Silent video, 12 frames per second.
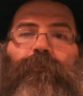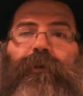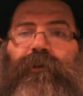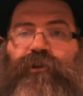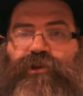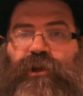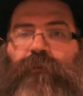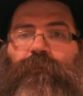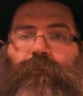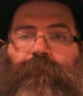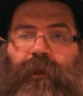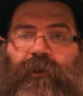But
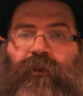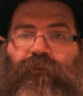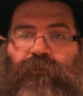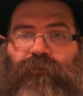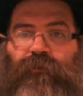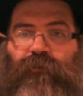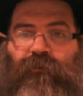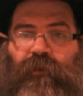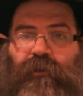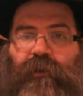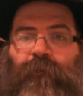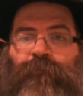Hashem made it, so to
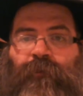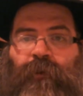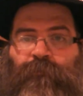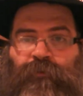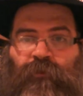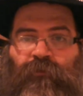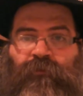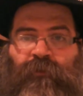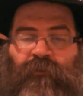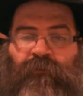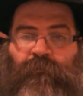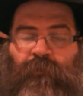say, that when a person
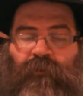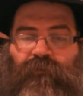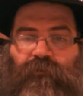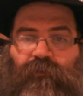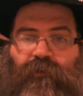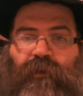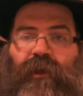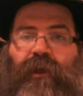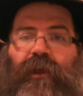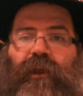does a mitzvah,